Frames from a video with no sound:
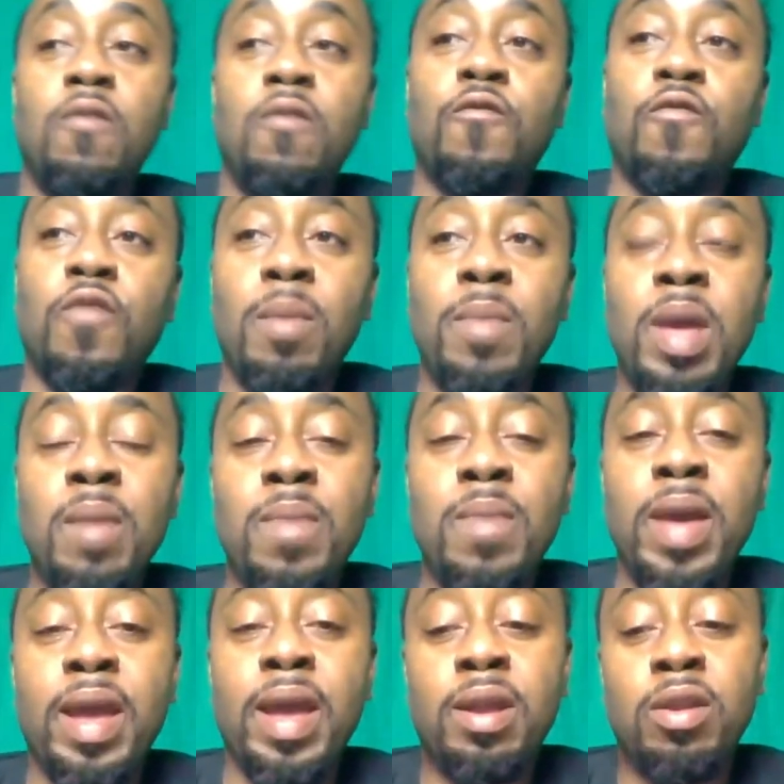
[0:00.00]
from a
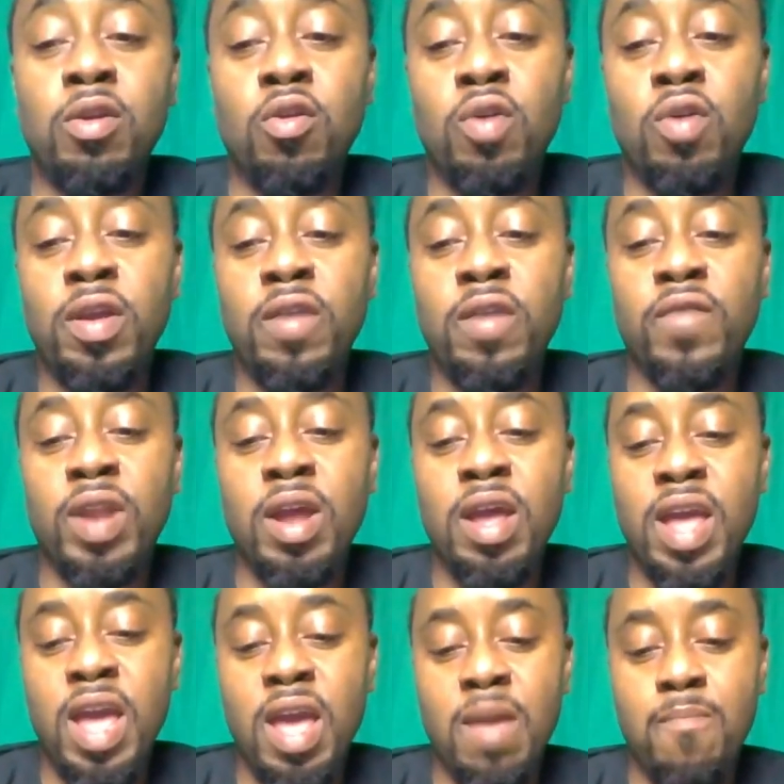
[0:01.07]
man, or even
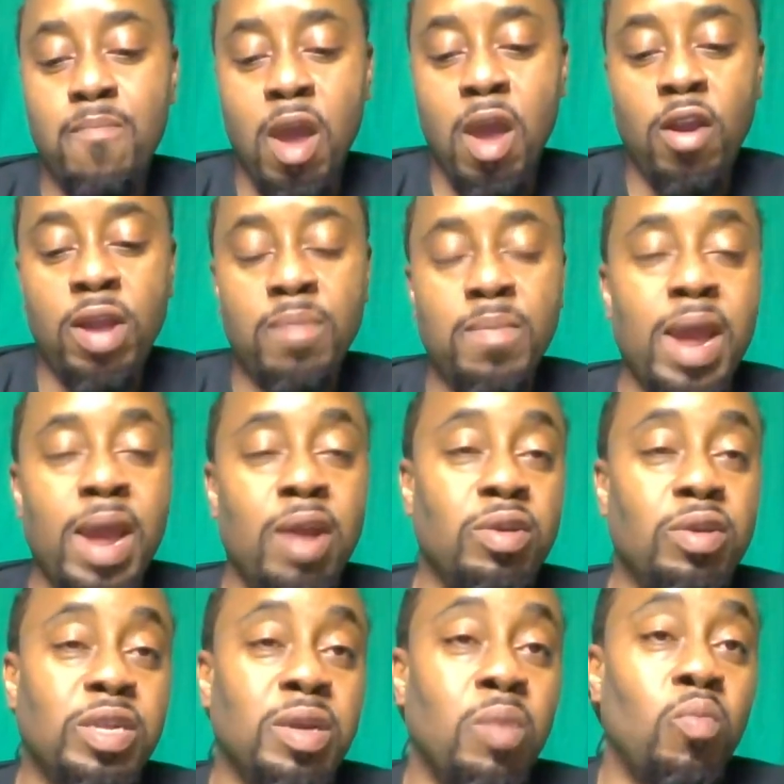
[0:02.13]
a married man or
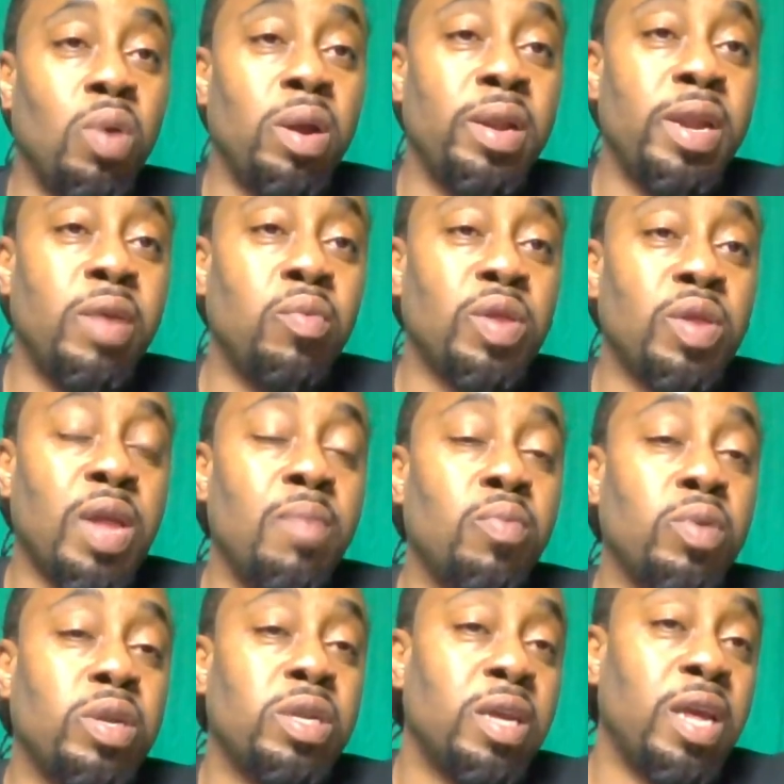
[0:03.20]
someone that was able
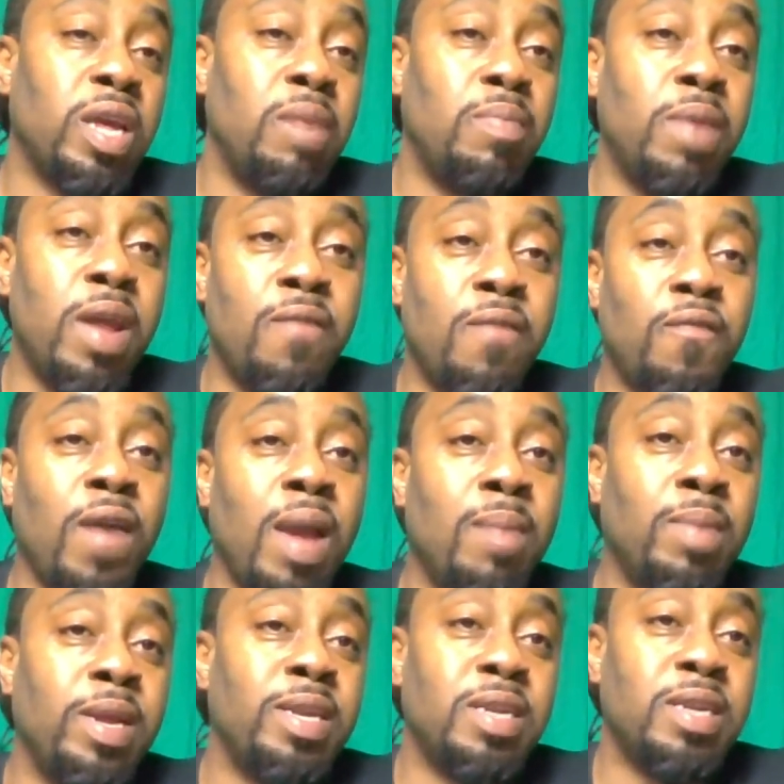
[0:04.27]
to keep their
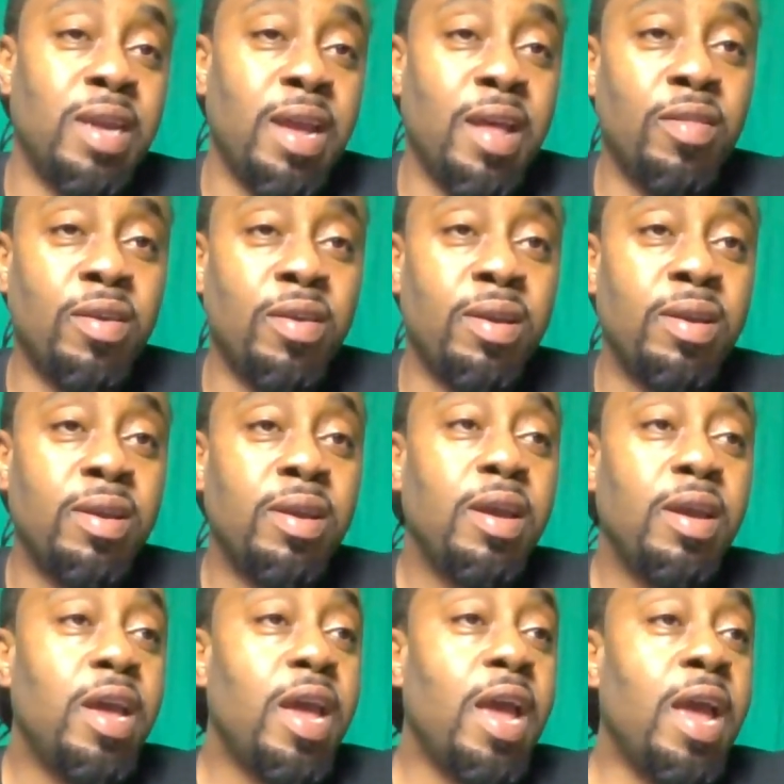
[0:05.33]
family together,
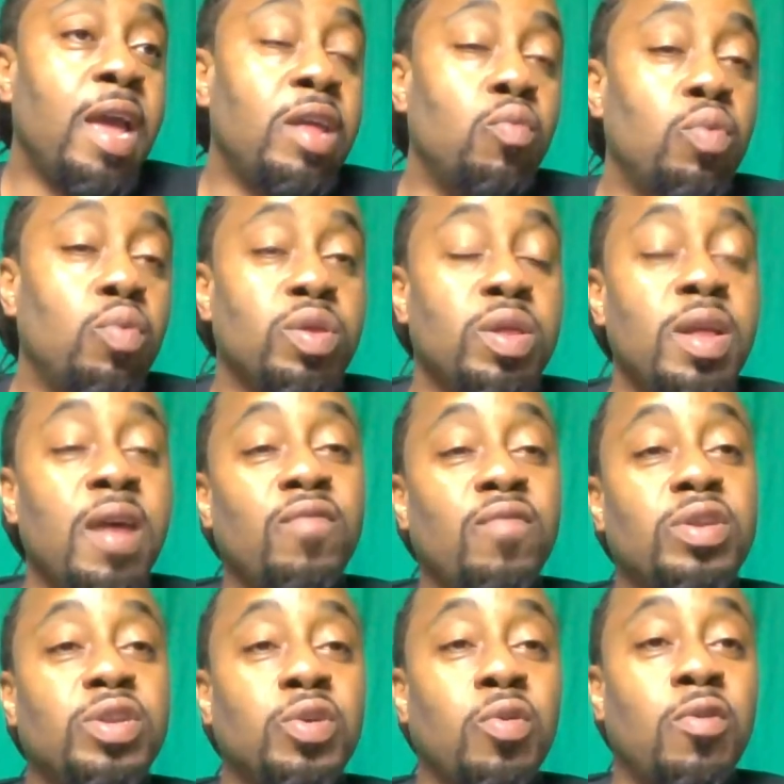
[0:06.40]
and you was never
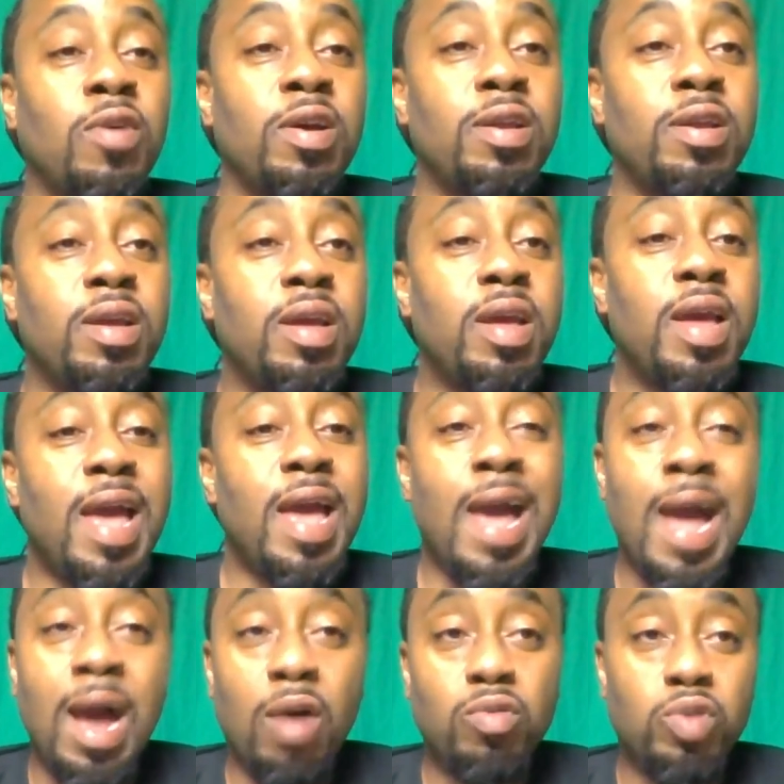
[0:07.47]
taught
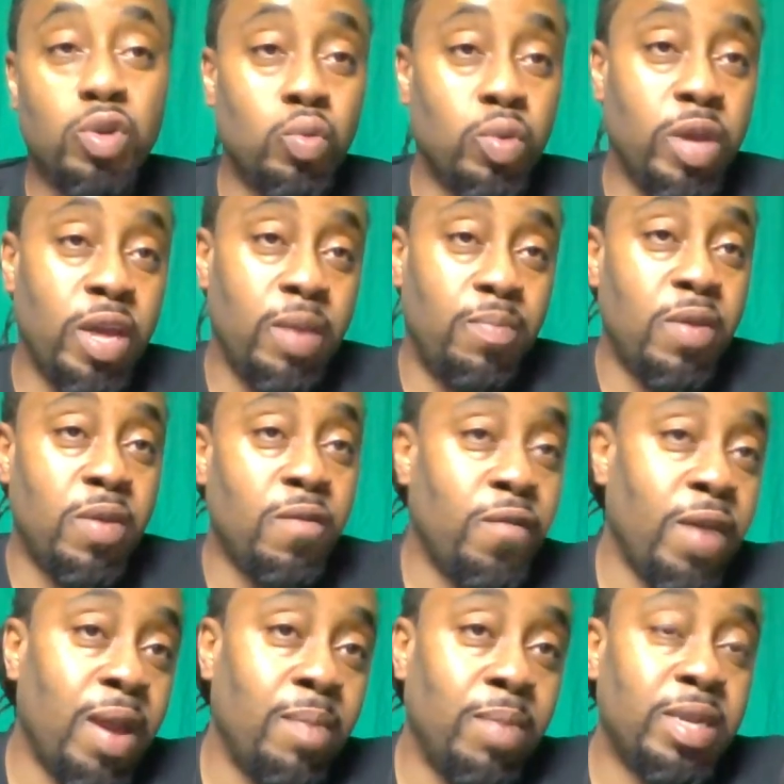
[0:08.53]
how to keep your
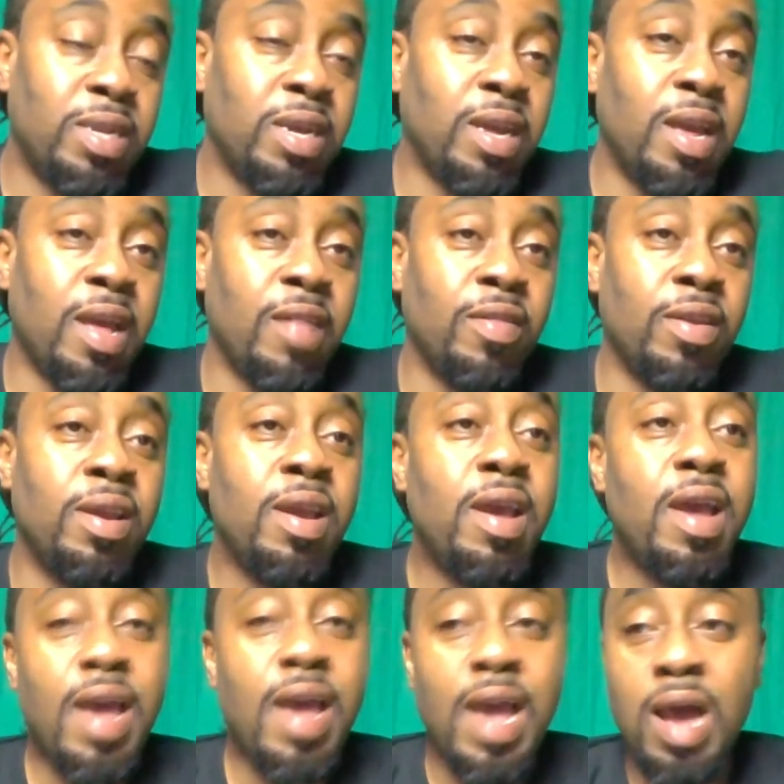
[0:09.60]
family together,
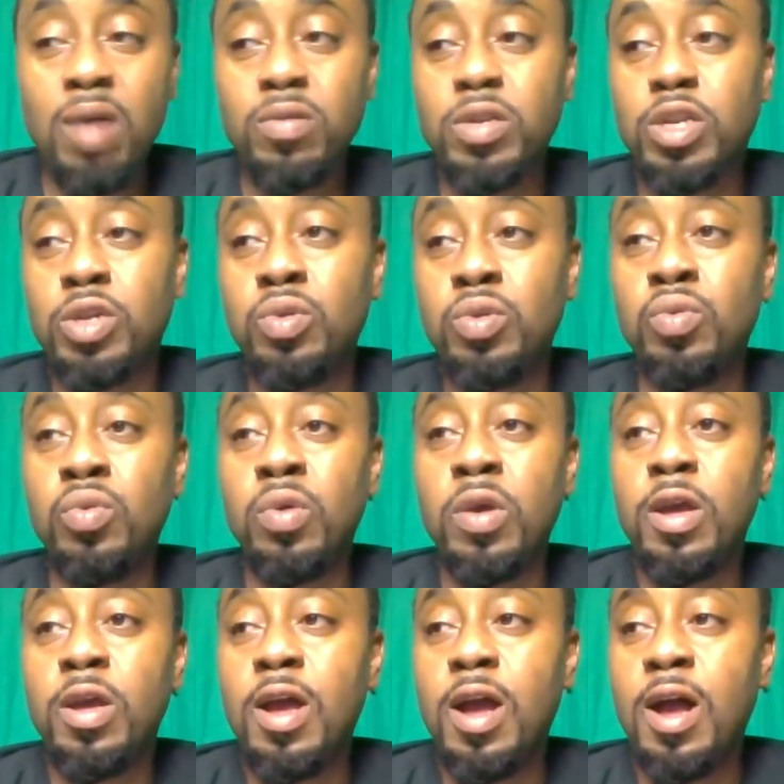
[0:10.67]
how to
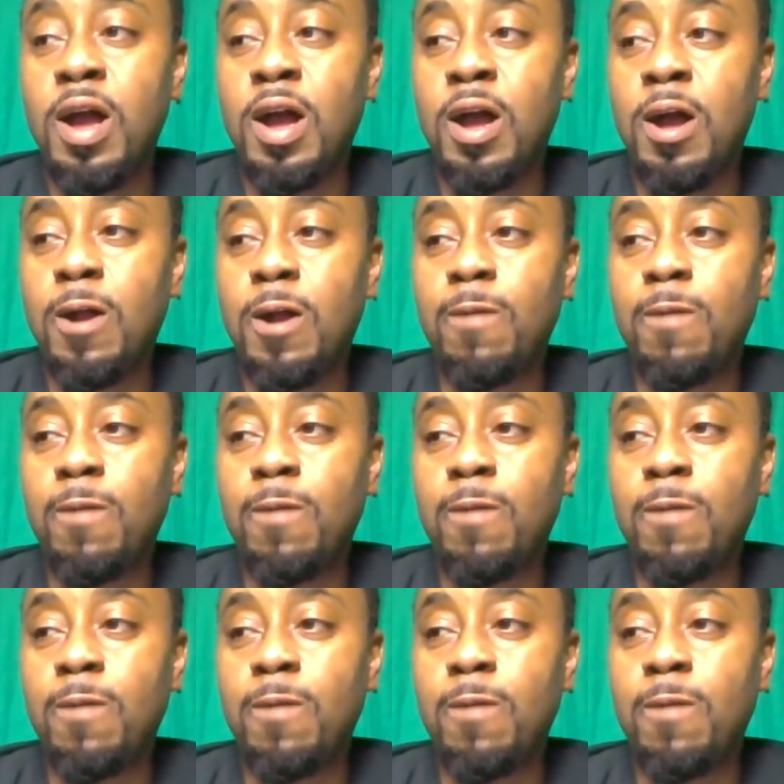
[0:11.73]
uh,